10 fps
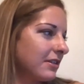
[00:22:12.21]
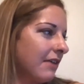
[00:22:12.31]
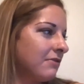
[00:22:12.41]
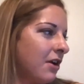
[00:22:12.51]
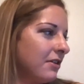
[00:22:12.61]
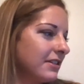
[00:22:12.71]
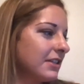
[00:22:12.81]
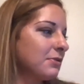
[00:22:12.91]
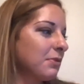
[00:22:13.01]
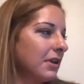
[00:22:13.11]
I've noticed
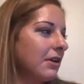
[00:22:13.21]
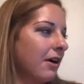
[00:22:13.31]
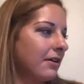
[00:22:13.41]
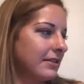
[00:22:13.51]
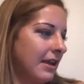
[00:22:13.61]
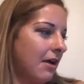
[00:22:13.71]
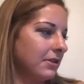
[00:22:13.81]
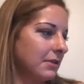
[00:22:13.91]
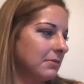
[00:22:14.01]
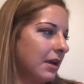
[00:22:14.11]
it's really hard to tell
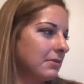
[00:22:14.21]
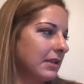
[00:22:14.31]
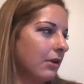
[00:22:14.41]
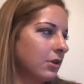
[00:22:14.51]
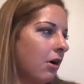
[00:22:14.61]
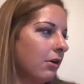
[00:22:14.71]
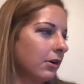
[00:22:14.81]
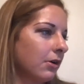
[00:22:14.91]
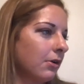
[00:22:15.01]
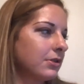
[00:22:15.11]
sometimes how tall
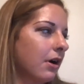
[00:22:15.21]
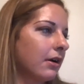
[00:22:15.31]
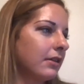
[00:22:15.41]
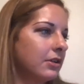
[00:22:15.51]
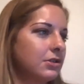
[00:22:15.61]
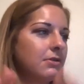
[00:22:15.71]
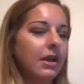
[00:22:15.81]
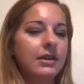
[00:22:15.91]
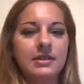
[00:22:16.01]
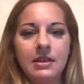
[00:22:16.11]
girls are unless you
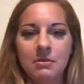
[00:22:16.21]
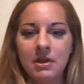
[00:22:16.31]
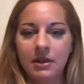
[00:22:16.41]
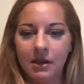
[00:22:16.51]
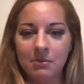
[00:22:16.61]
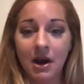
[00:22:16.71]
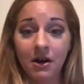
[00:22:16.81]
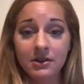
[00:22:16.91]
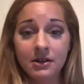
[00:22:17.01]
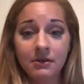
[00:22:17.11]
like see them in the
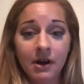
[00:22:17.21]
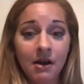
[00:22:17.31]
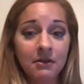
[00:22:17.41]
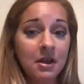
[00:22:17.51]
comparison round.